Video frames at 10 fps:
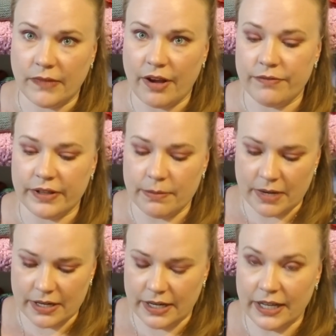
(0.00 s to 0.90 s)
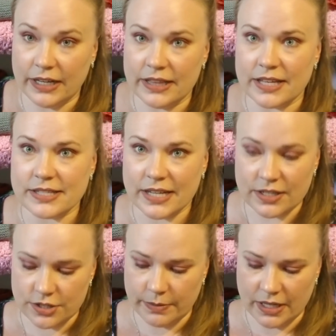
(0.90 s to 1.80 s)
hopefully I'm not hitting that
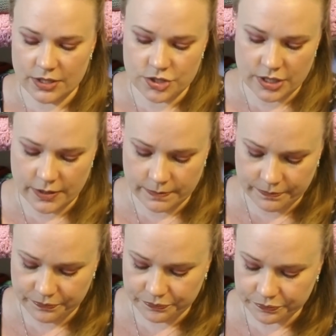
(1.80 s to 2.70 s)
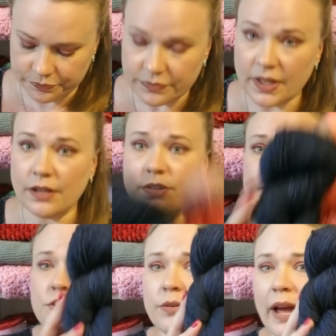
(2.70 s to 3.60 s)
stand too much,
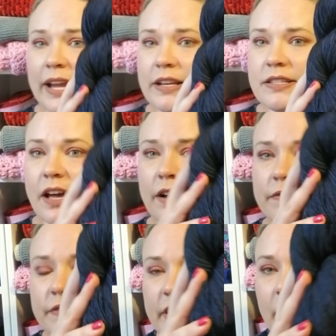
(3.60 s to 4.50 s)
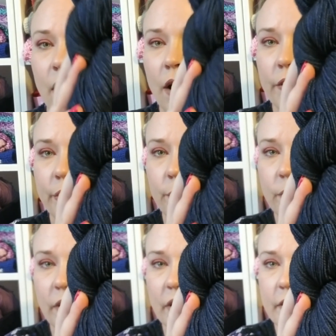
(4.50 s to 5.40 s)
2 hanks of the
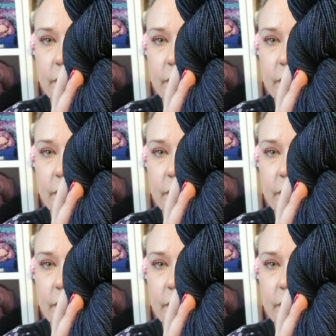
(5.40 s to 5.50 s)
Hawthorn